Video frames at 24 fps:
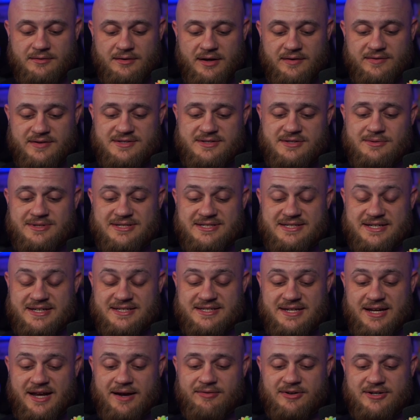And this is doing
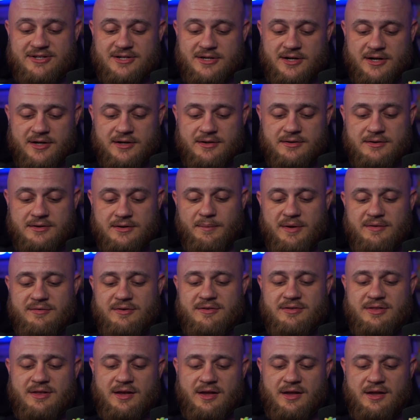60 every turn. Even
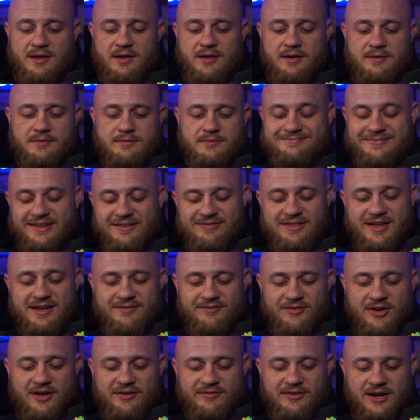if they
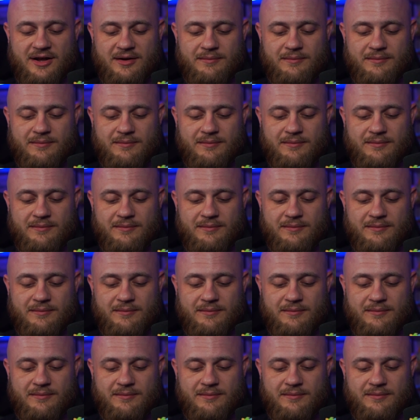evolve it,